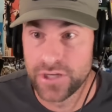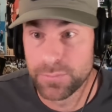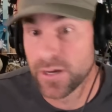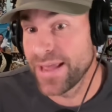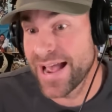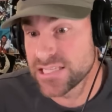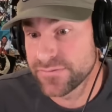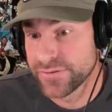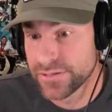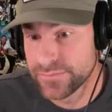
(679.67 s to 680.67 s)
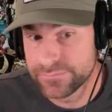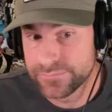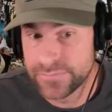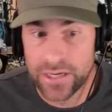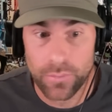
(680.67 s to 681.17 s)
You could probably ask for,
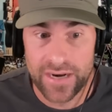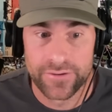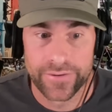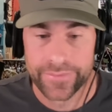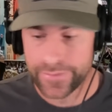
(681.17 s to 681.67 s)
whatever.